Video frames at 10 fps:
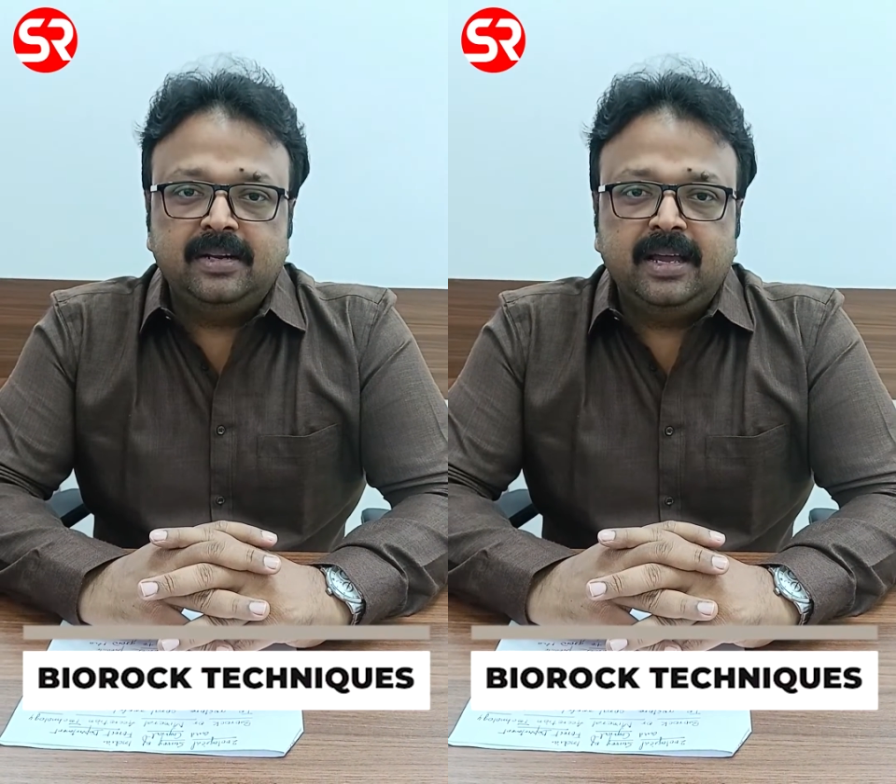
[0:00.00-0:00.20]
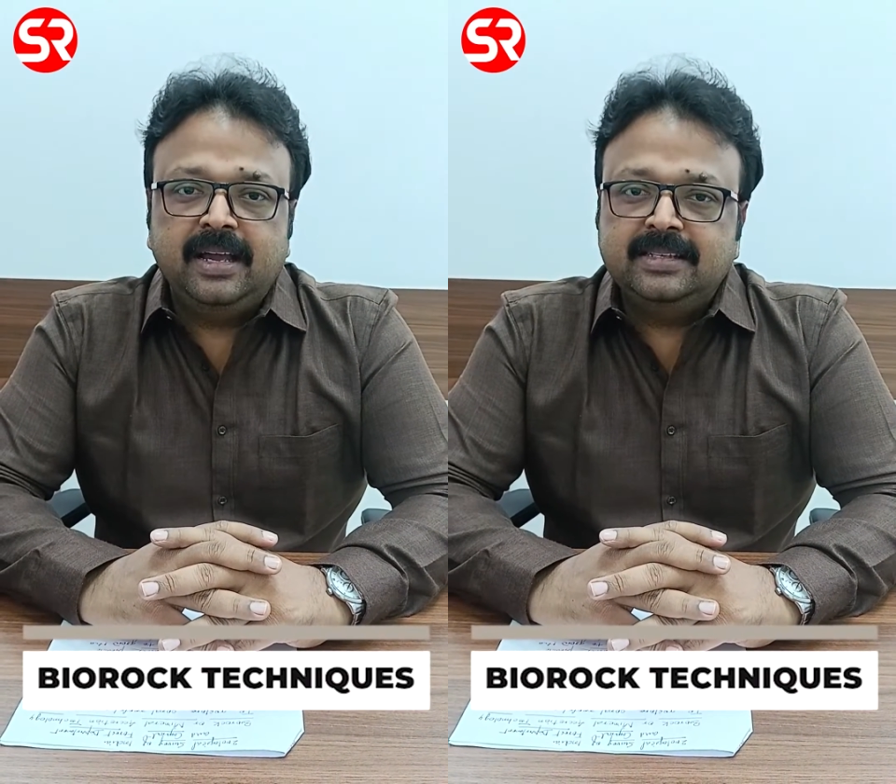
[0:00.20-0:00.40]

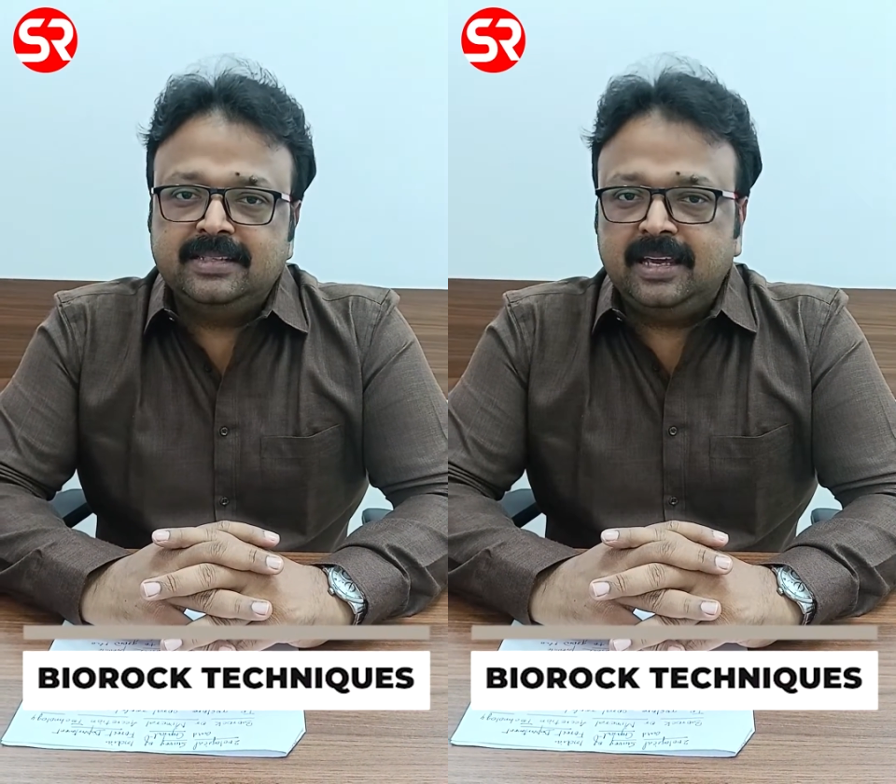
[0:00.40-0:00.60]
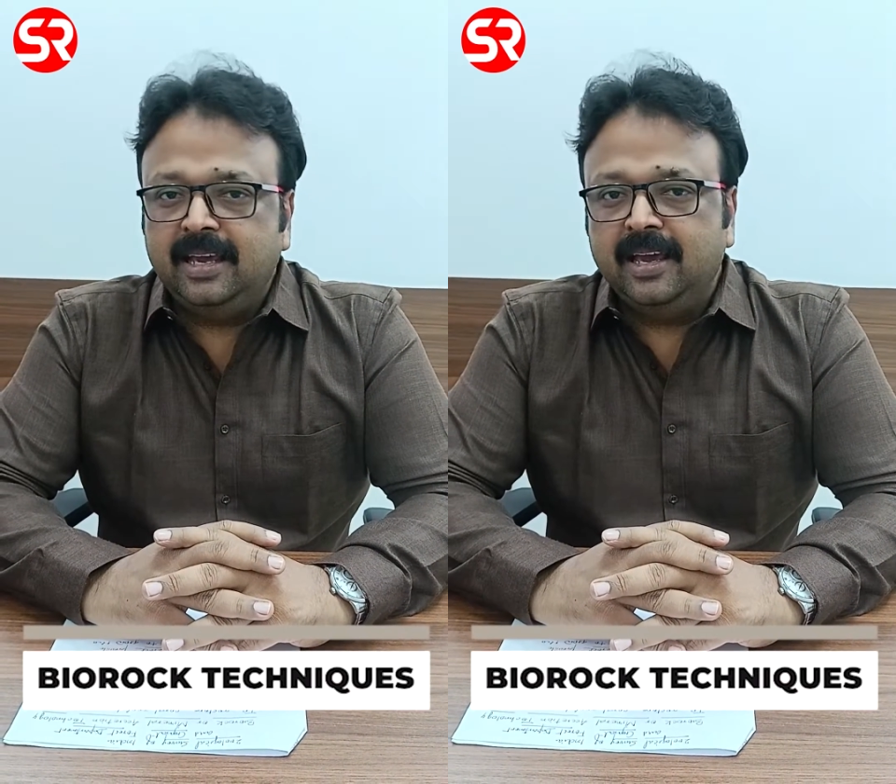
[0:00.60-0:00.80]

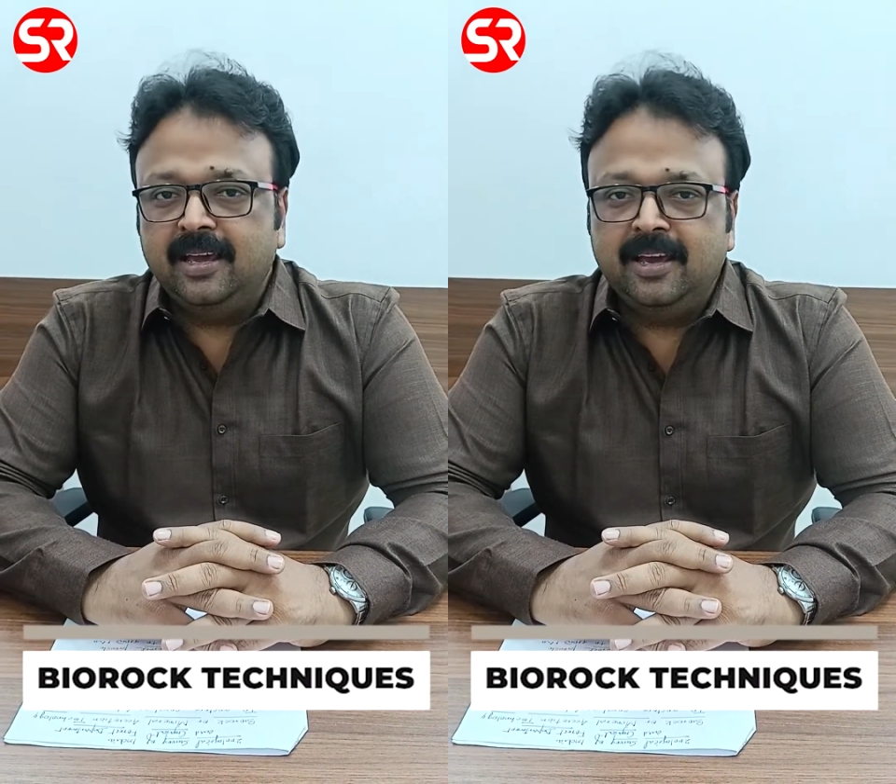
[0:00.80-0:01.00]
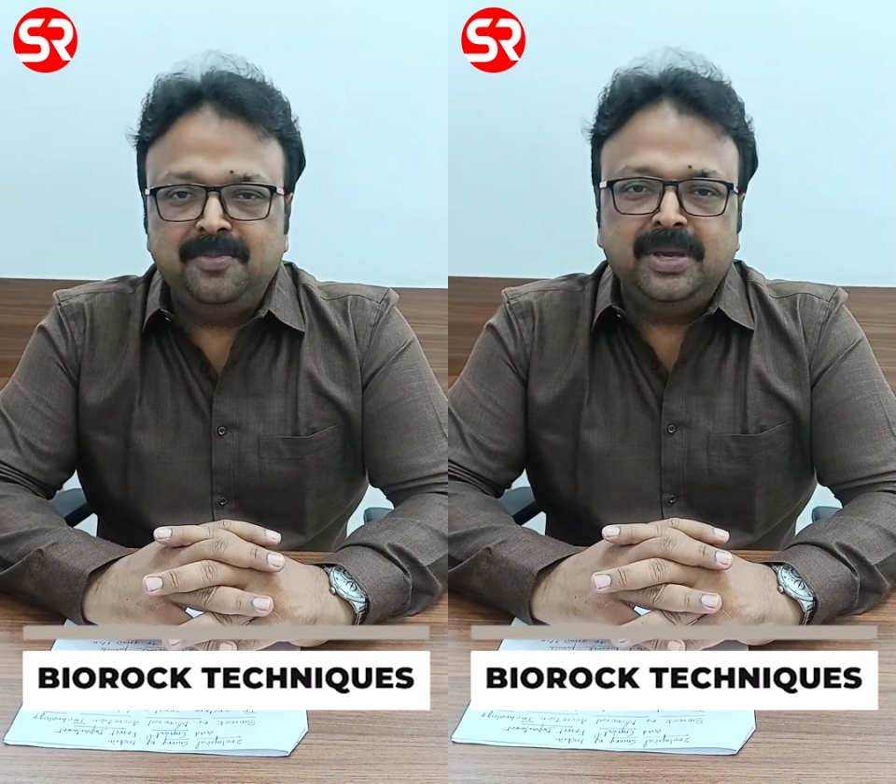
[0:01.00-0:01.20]

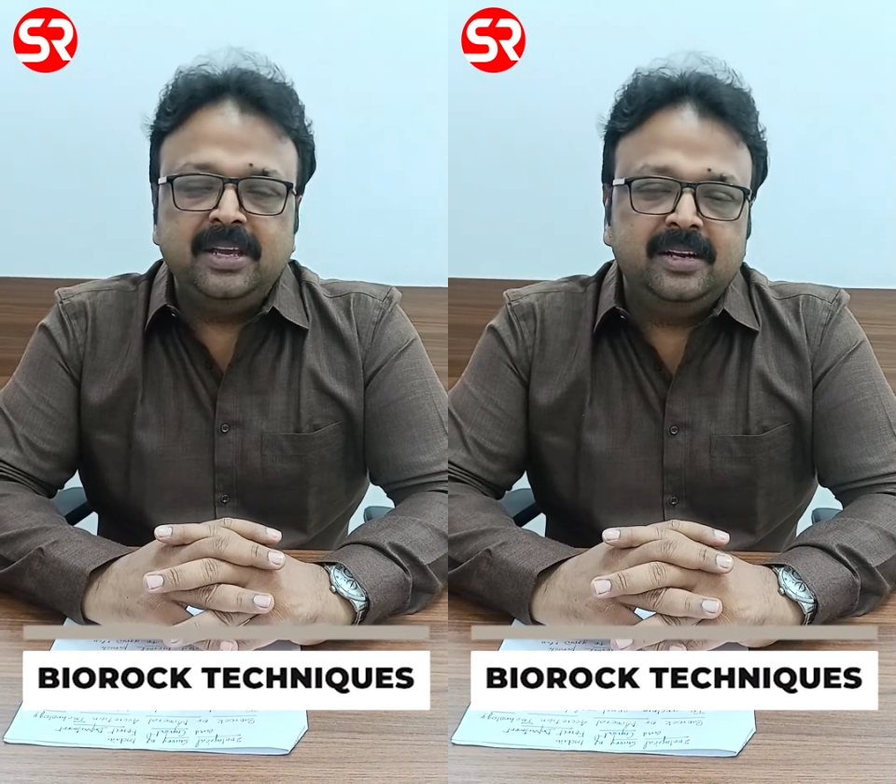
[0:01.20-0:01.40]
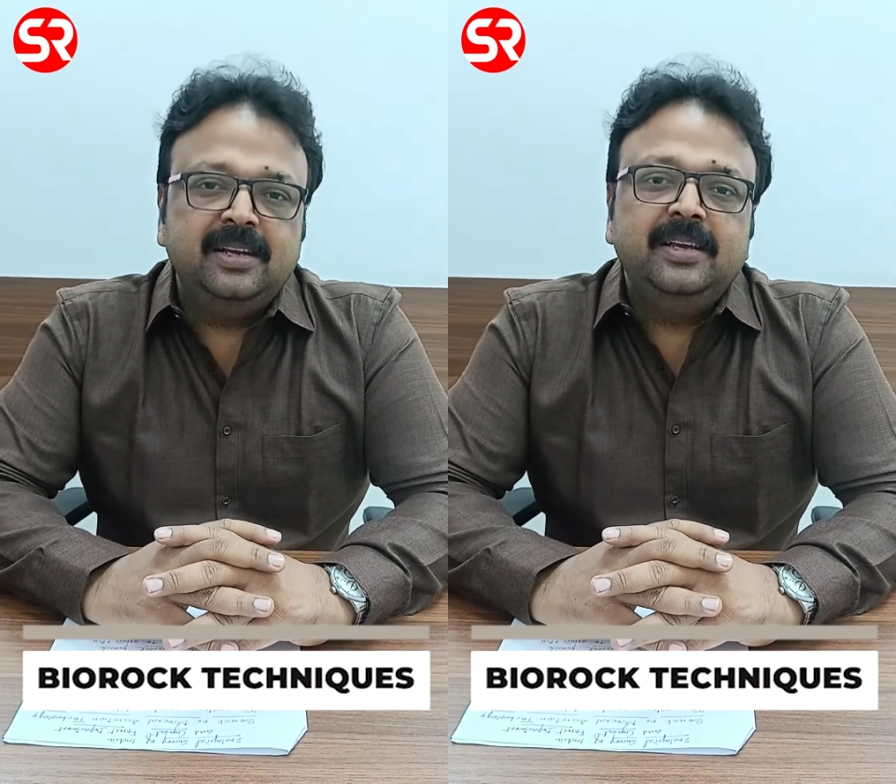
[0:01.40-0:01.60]

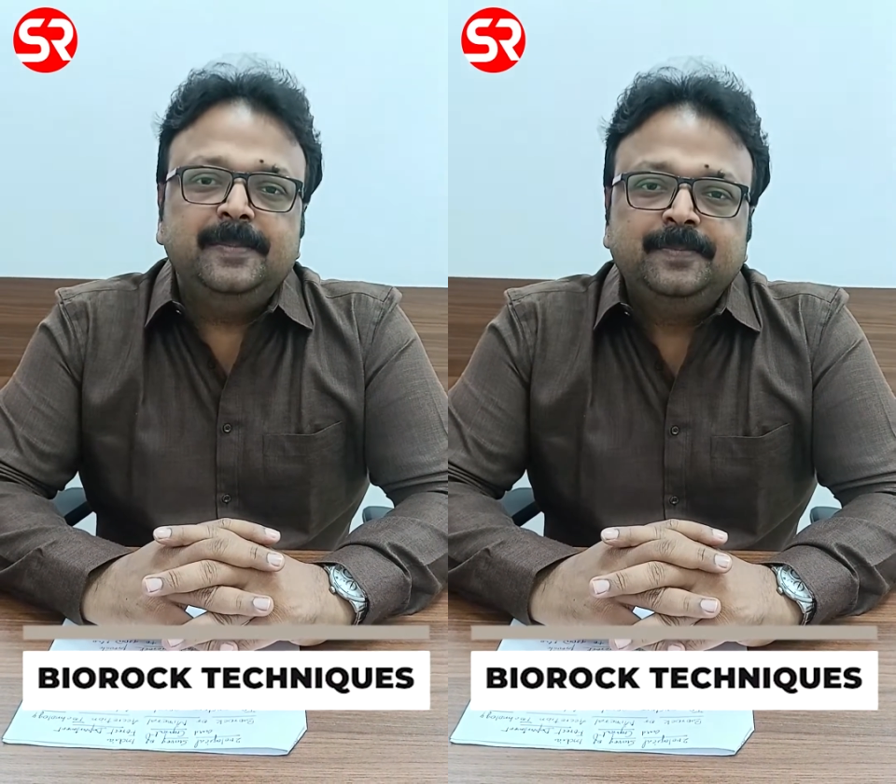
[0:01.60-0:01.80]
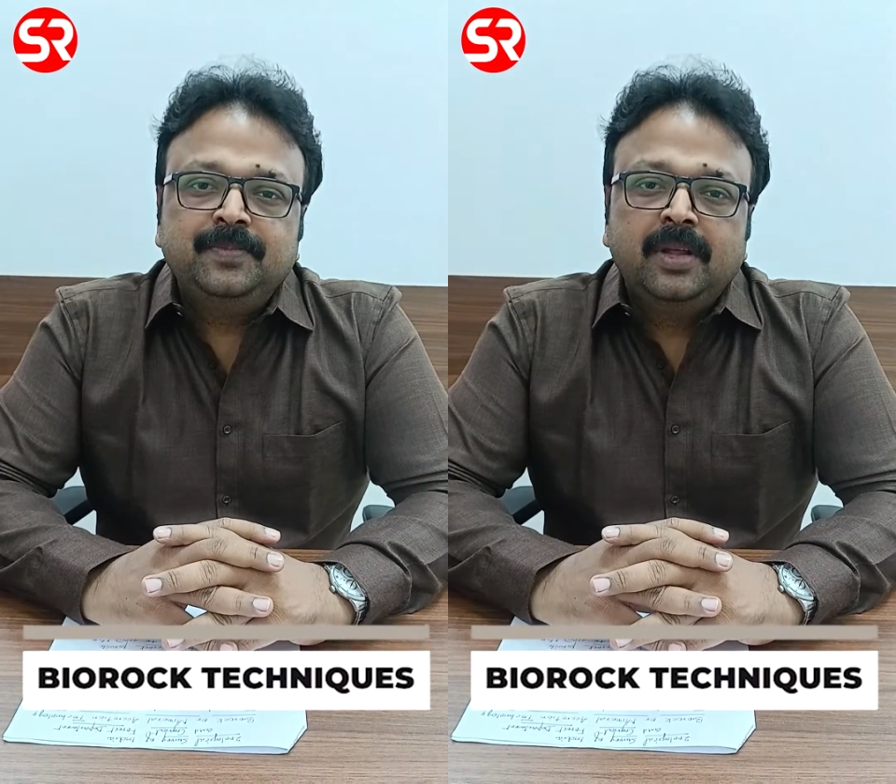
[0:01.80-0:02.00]
S-E-A-M-E-N-T.
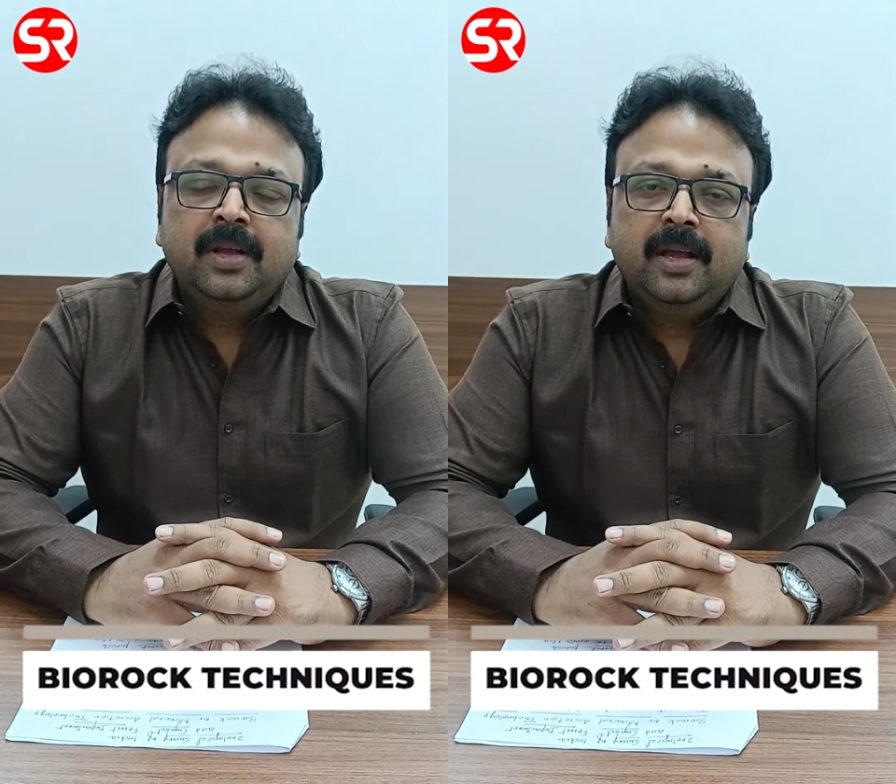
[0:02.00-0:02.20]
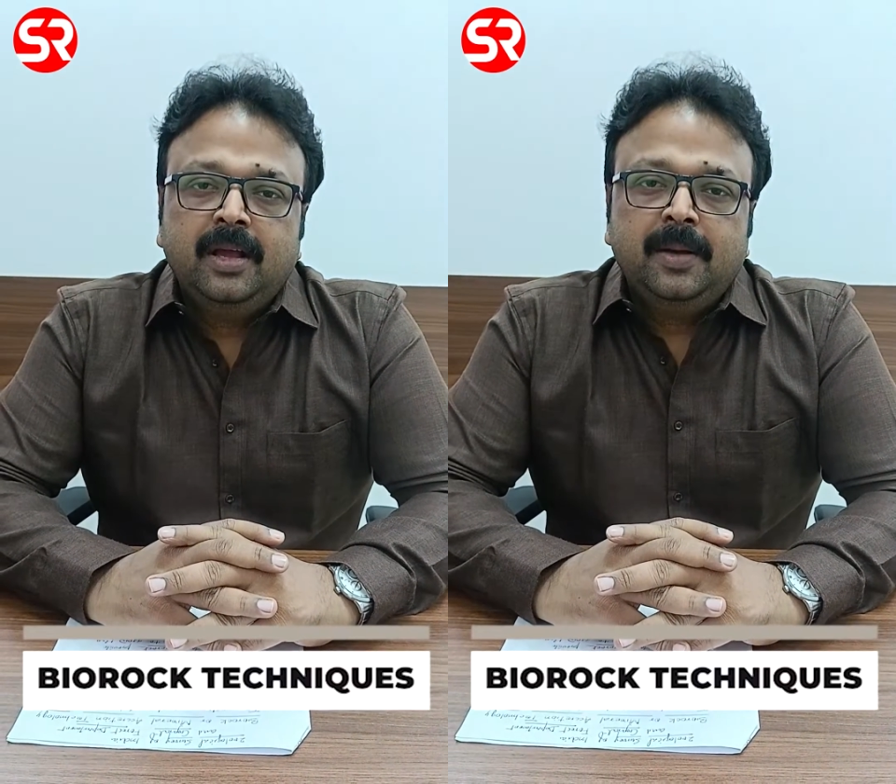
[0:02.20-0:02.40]

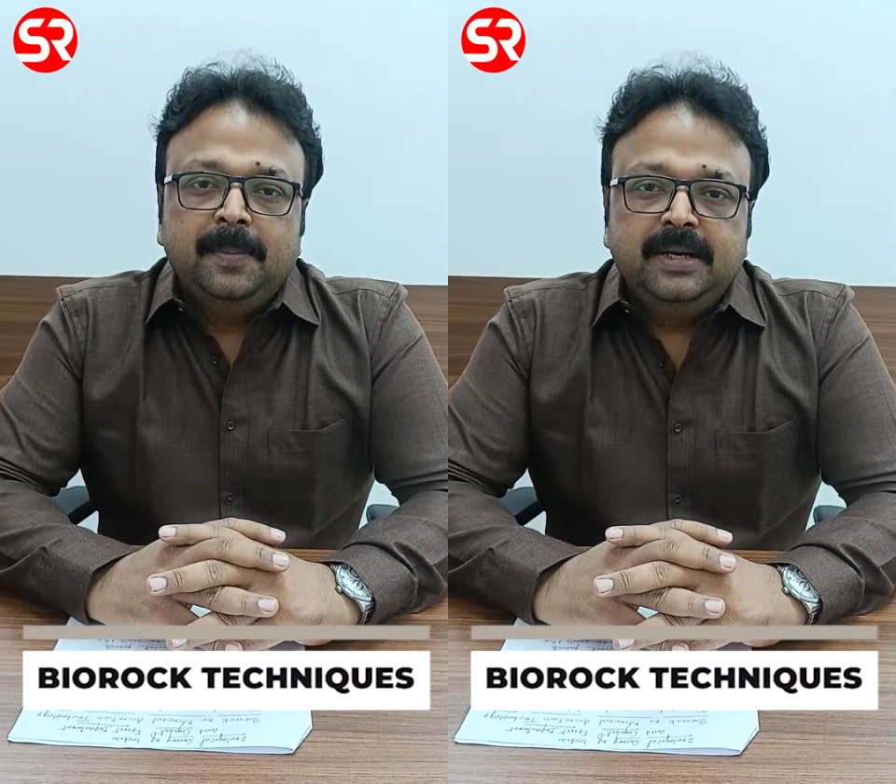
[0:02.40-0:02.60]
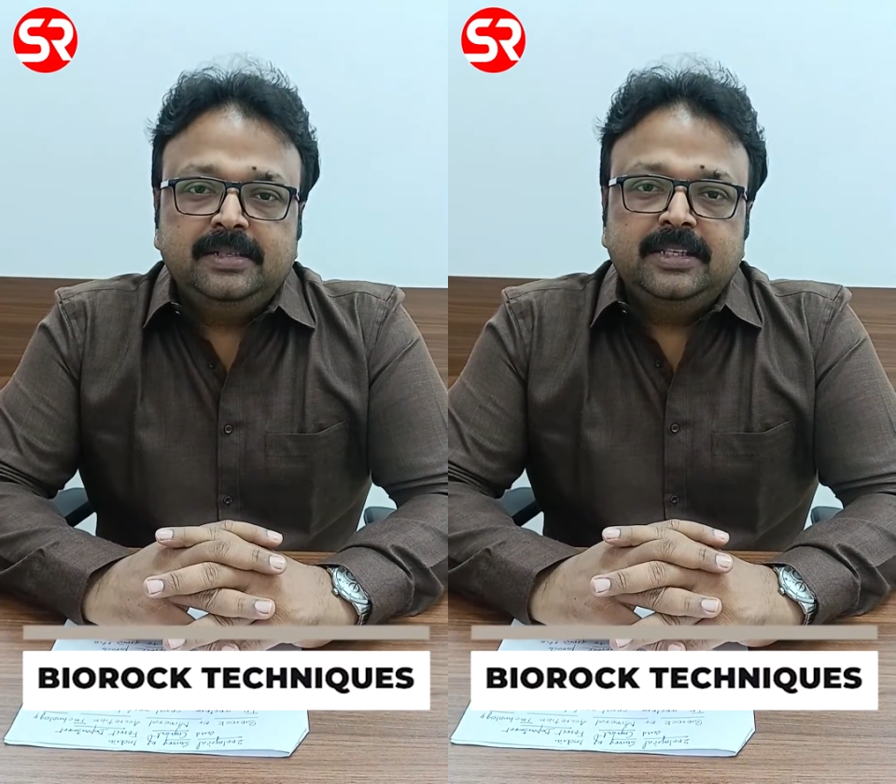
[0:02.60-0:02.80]

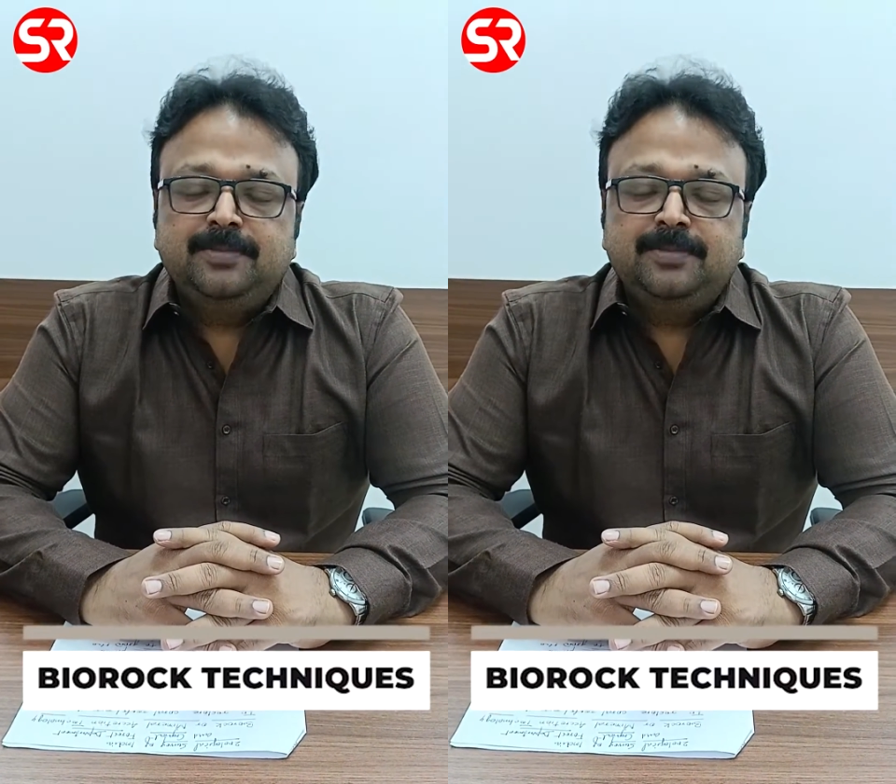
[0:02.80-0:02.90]
But this